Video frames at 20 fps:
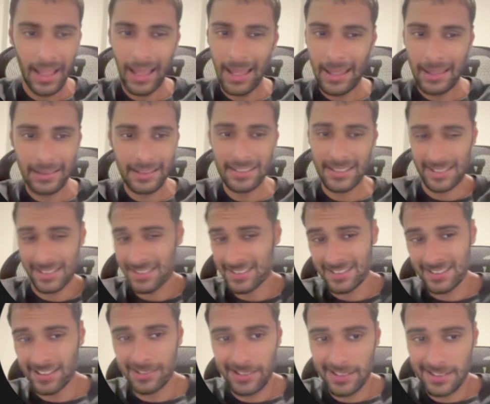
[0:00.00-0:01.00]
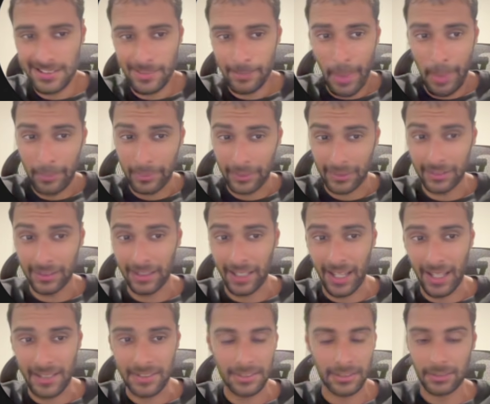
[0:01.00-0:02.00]
let's say this is a pay-per-click
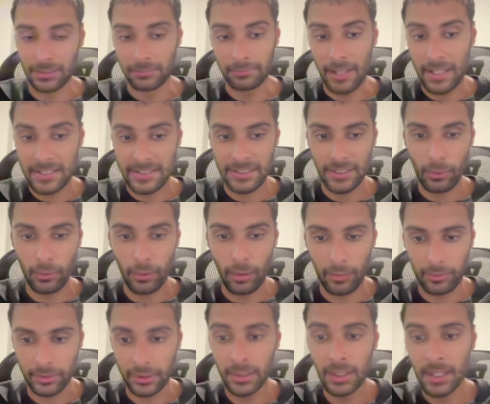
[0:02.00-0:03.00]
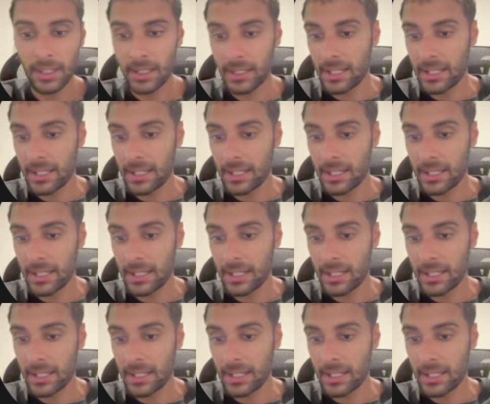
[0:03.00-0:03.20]
ads or SEO offer.